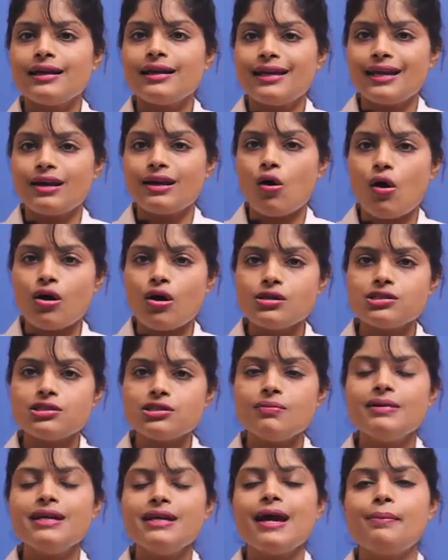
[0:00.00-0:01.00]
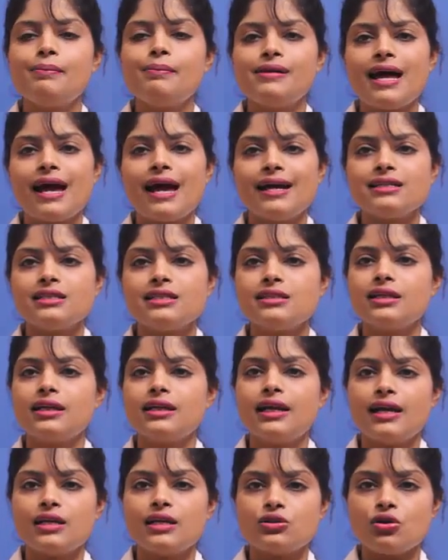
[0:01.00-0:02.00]
can also be applied in the
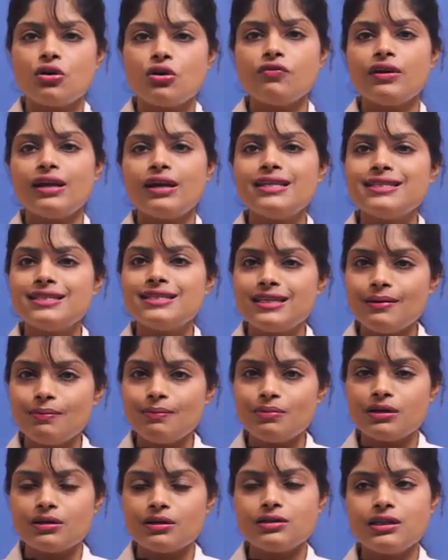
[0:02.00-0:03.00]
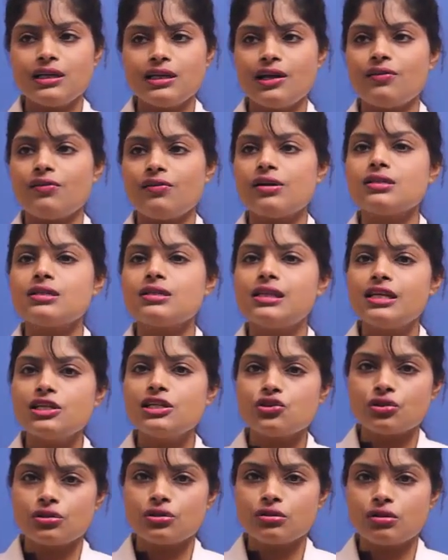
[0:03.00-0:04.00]
case of incipient caries
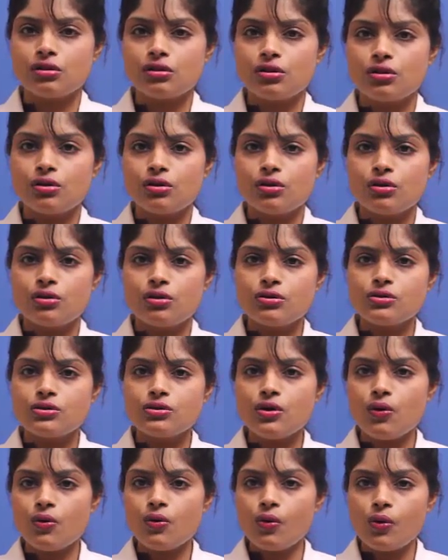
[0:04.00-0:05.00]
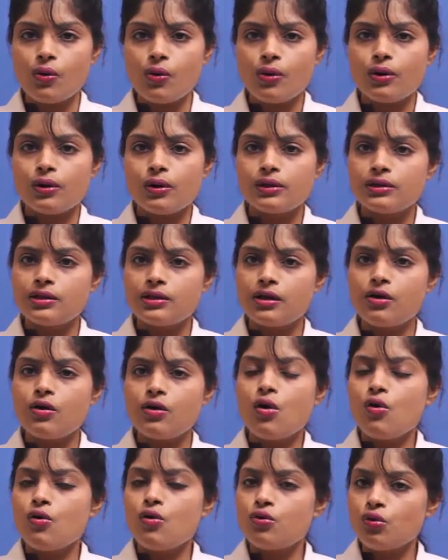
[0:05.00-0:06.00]
lesion. So,
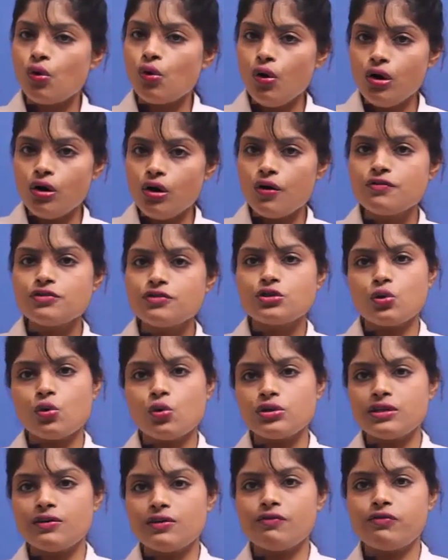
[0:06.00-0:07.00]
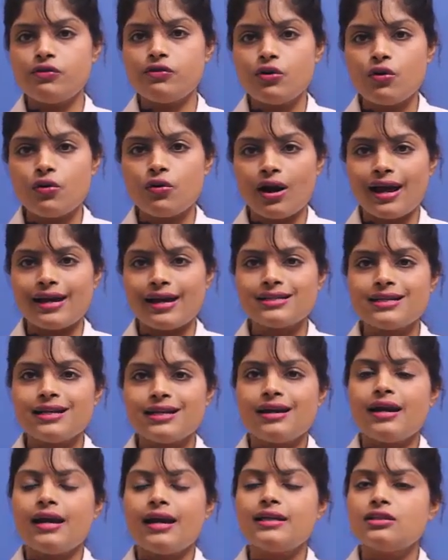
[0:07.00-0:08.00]
the role of sodium fluoride
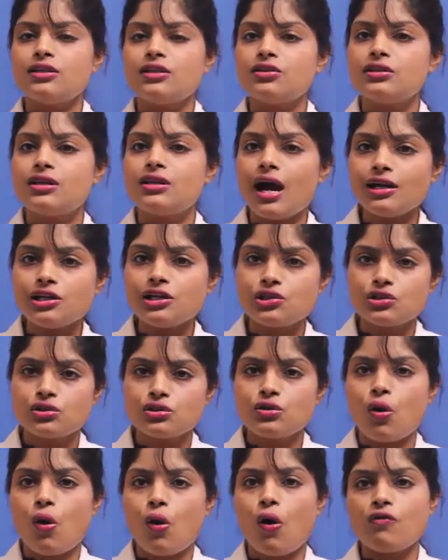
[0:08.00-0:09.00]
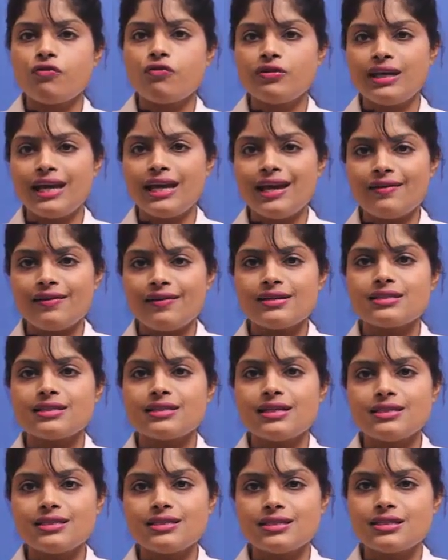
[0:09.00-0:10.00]
in the reduction of caries
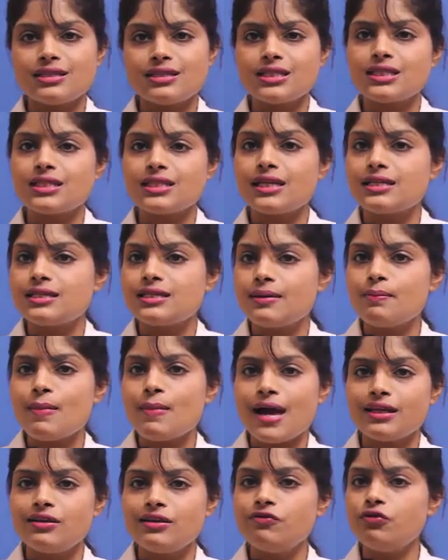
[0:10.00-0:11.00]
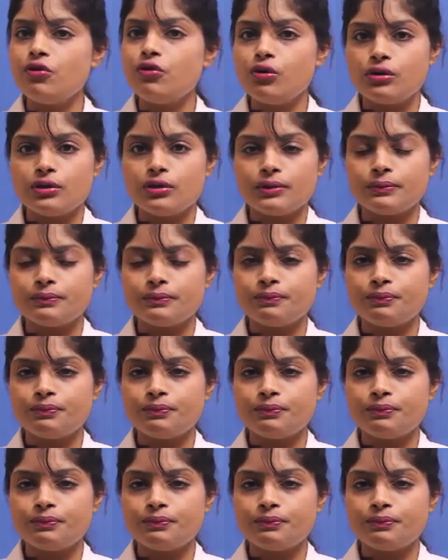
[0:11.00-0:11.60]
incidence is a manifold.